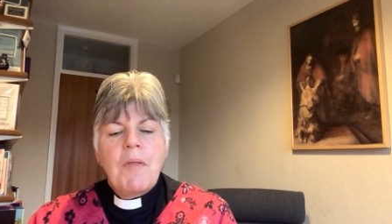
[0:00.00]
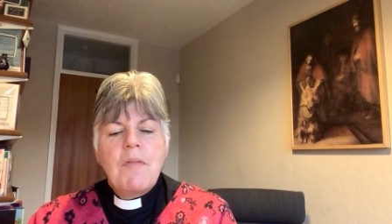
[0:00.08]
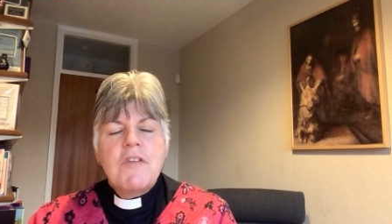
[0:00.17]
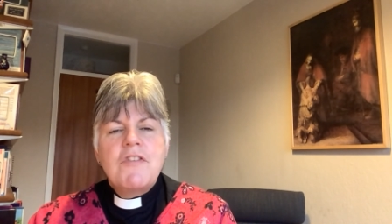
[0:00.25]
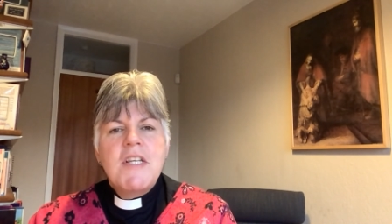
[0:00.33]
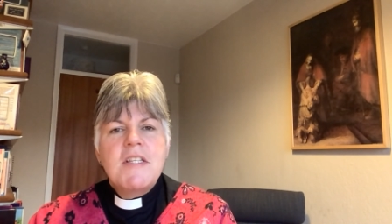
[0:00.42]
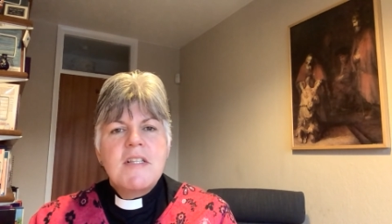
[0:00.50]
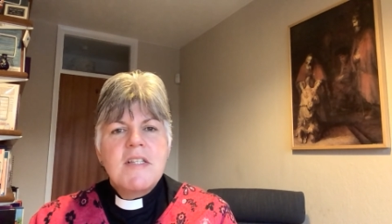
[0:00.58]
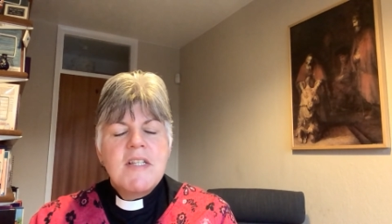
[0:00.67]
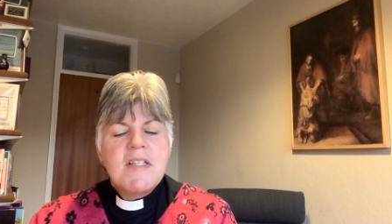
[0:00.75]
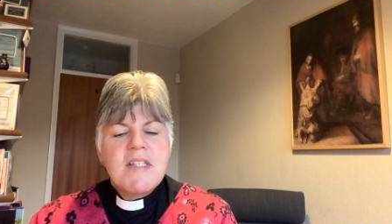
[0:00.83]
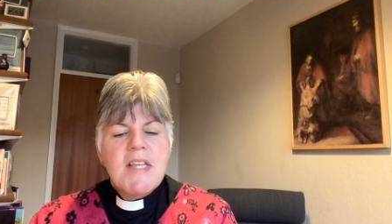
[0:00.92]
that
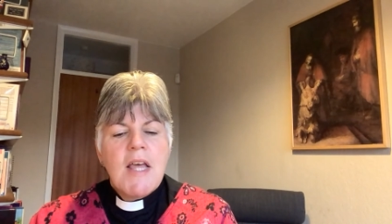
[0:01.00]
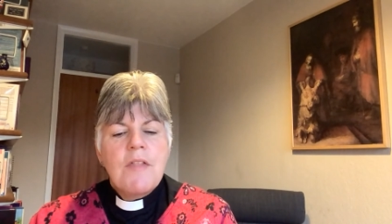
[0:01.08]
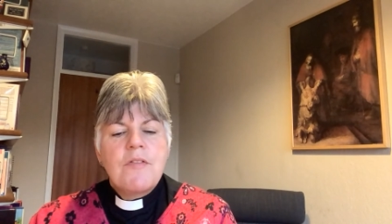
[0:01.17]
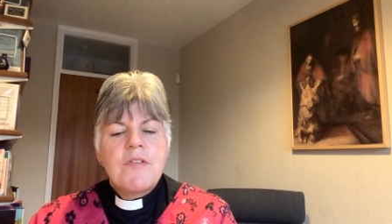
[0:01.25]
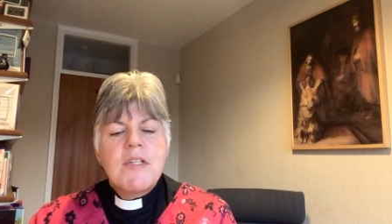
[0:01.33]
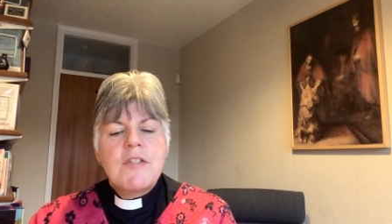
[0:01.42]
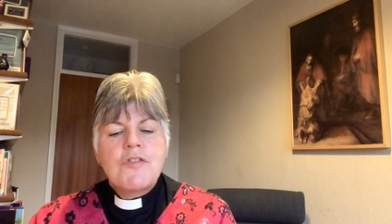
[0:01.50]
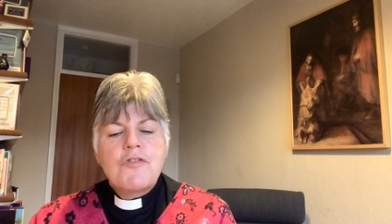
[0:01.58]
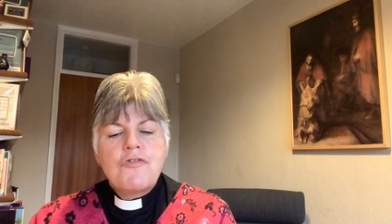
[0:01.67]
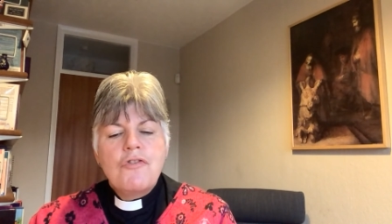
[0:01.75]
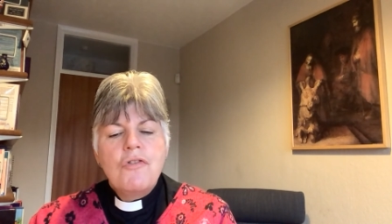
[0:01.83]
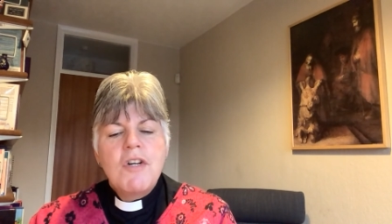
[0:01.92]
Jesus' death
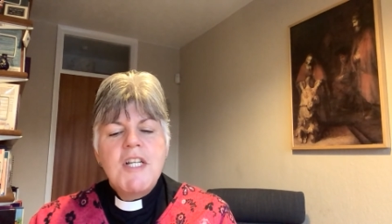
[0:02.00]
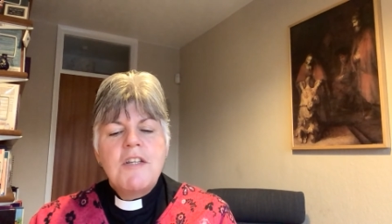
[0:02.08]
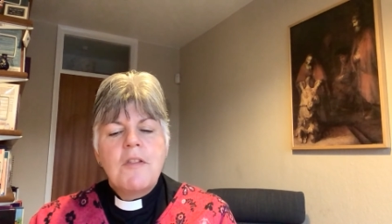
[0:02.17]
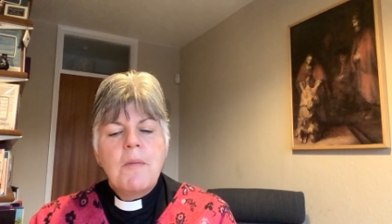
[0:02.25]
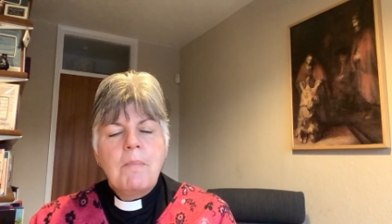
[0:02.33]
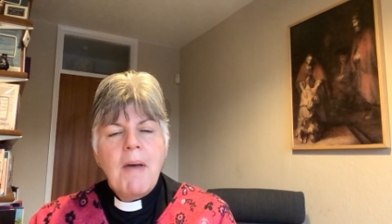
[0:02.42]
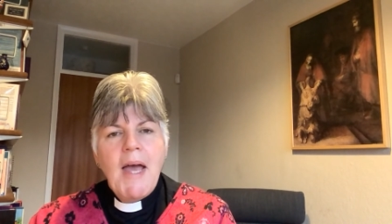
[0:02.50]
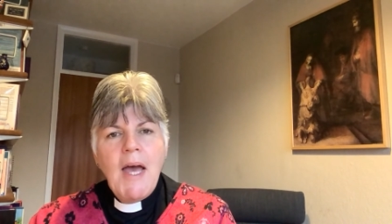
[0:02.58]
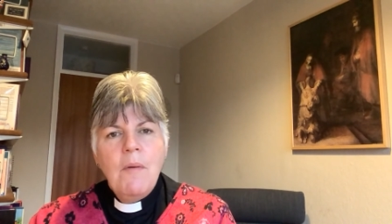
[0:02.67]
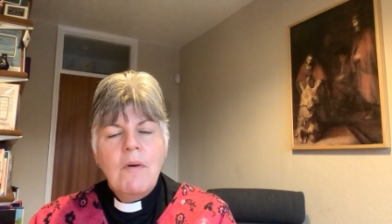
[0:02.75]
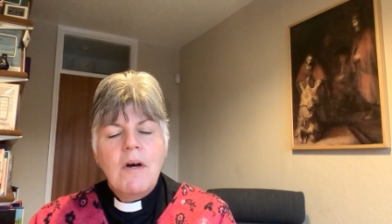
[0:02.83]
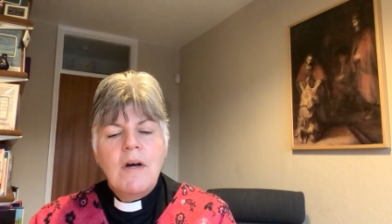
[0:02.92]
destroyed the
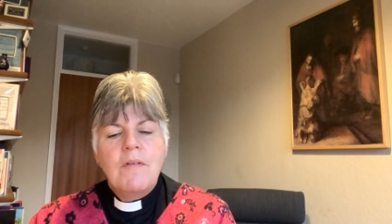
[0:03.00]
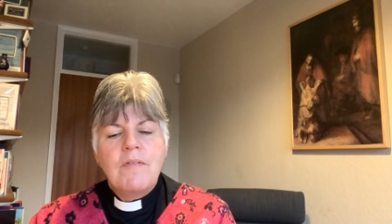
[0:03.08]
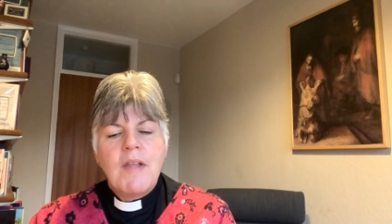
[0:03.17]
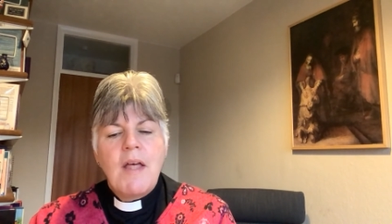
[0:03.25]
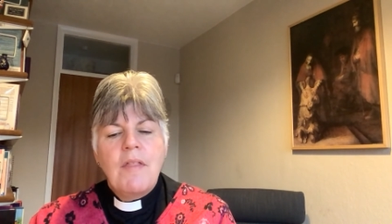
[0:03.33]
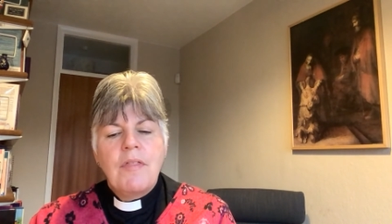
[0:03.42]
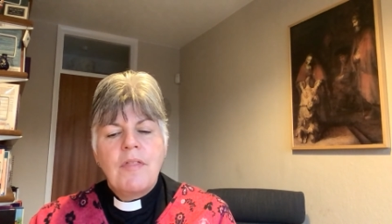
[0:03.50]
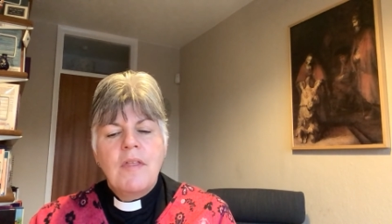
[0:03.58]
power of death